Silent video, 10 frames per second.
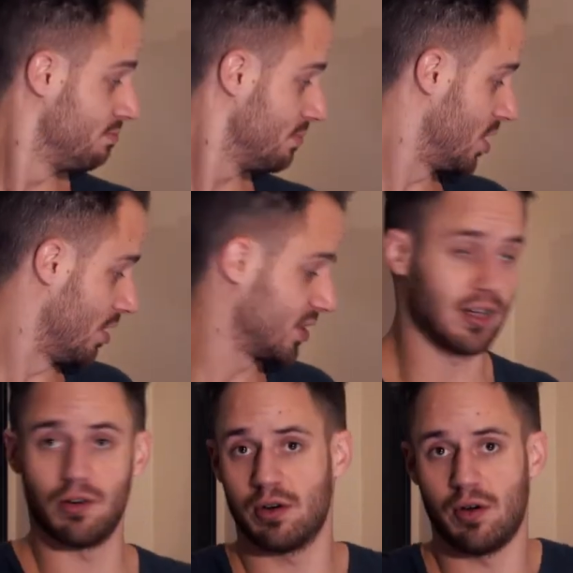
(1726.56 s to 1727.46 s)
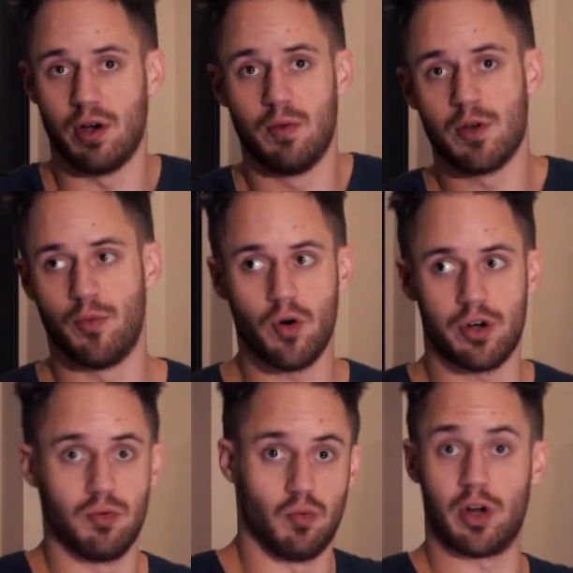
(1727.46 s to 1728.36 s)
you know, it's like you're at home, you're bored,
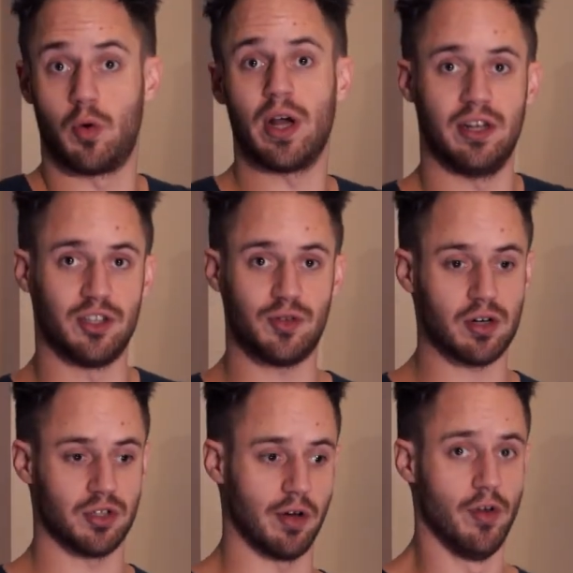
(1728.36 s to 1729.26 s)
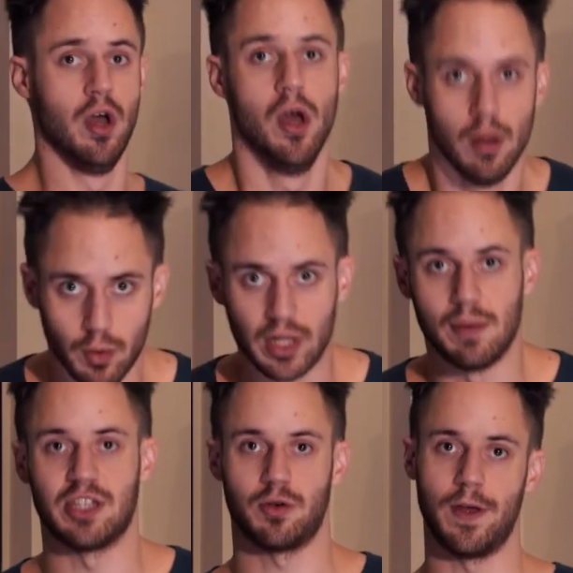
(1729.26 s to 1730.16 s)
you want to quickly distract yourself, quickly
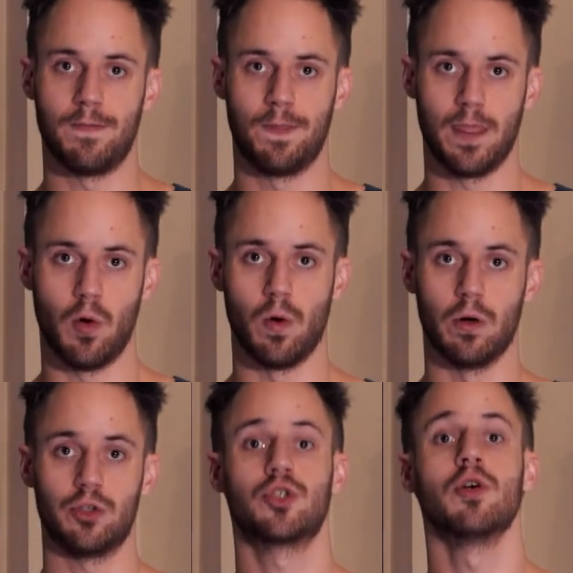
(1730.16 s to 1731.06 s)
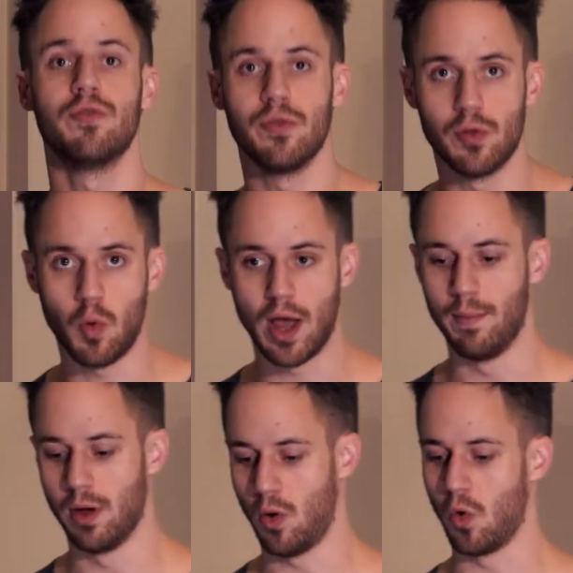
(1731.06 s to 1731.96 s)
masturbate, or surf the
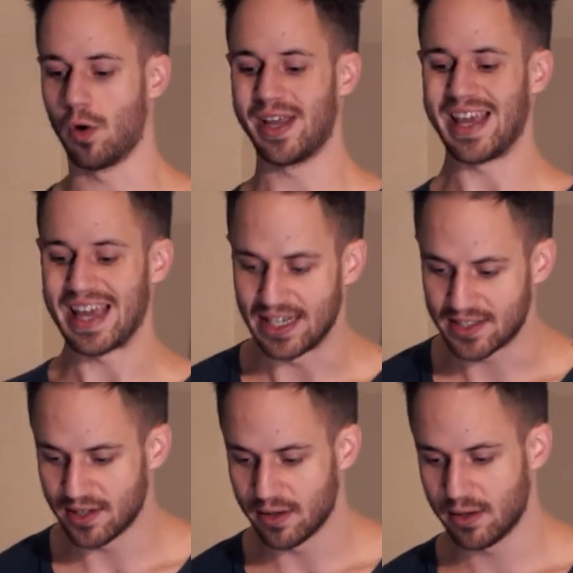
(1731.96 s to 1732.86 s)
web, or eat.